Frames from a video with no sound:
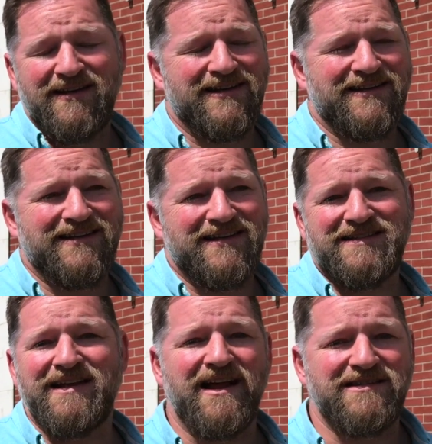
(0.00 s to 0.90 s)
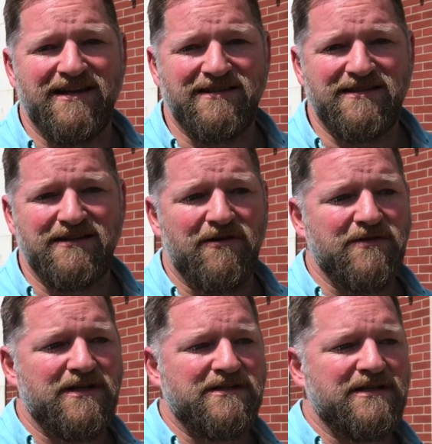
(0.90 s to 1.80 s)
It's nonsense.
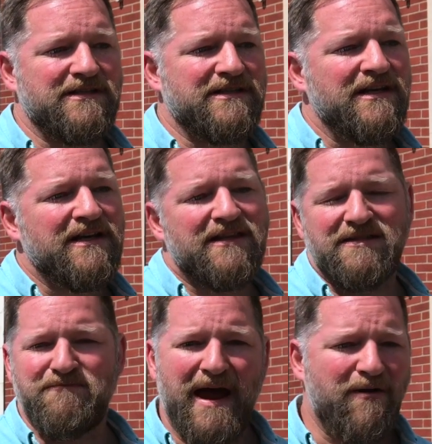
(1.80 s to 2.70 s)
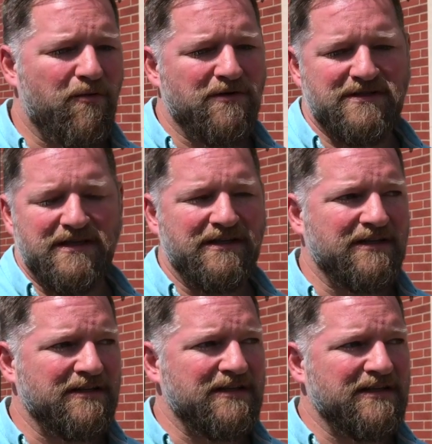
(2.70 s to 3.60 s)
It's this backwards
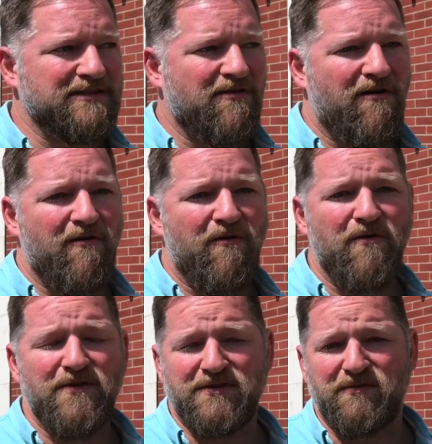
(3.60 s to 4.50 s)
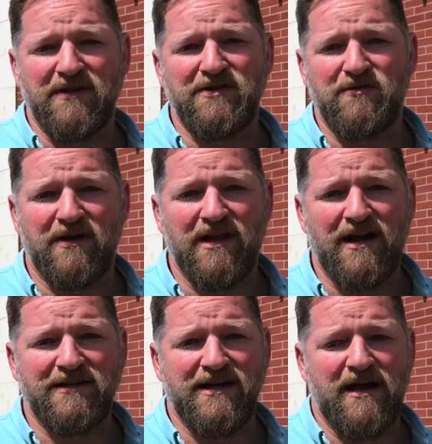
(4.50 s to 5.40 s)
thinking that's caught hold that's really doing a
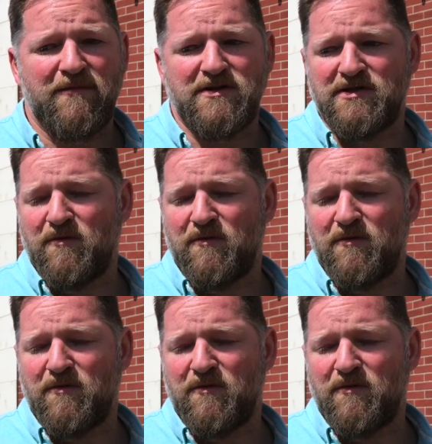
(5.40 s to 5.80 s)
lot of damage.